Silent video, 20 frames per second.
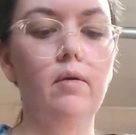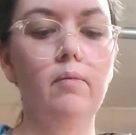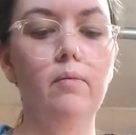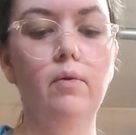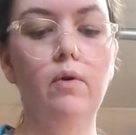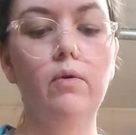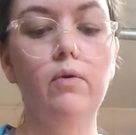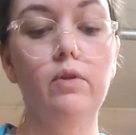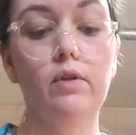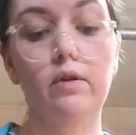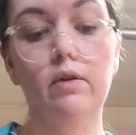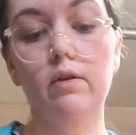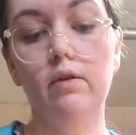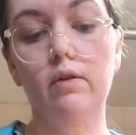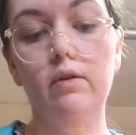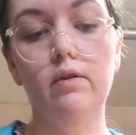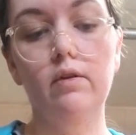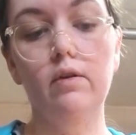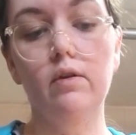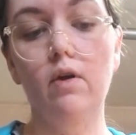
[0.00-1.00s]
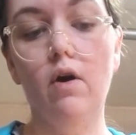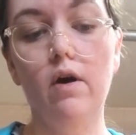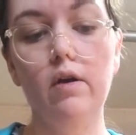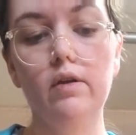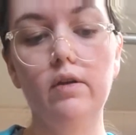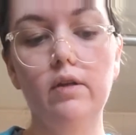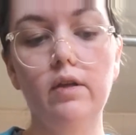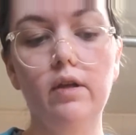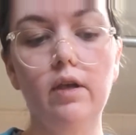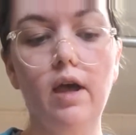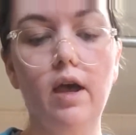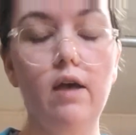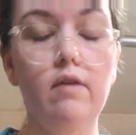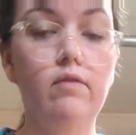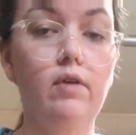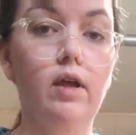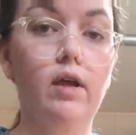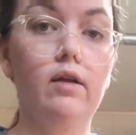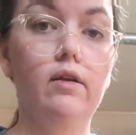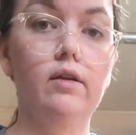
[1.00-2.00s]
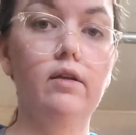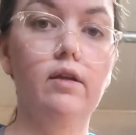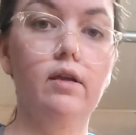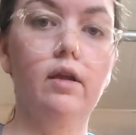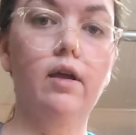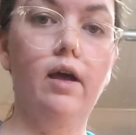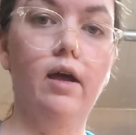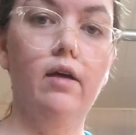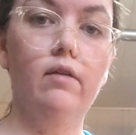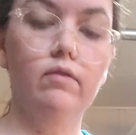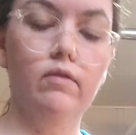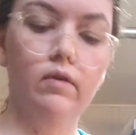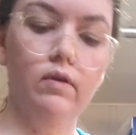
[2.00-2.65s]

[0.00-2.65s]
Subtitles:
both non-decaf and decaf.